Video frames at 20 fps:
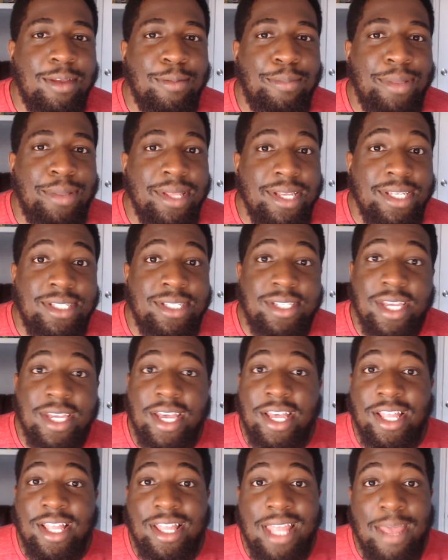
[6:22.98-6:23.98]
please
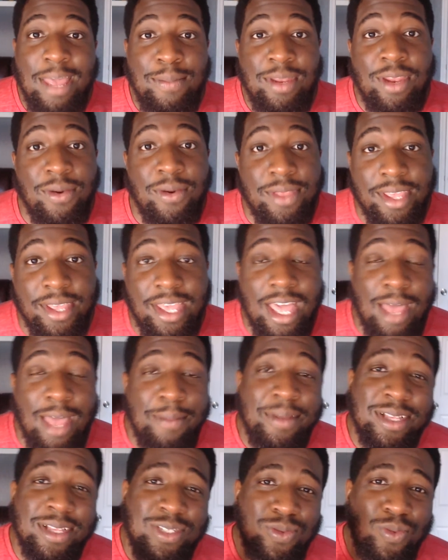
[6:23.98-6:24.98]
let me know in the
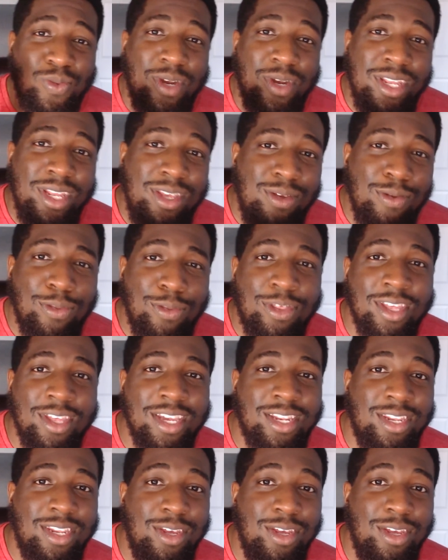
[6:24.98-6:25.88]
comments, what do you think?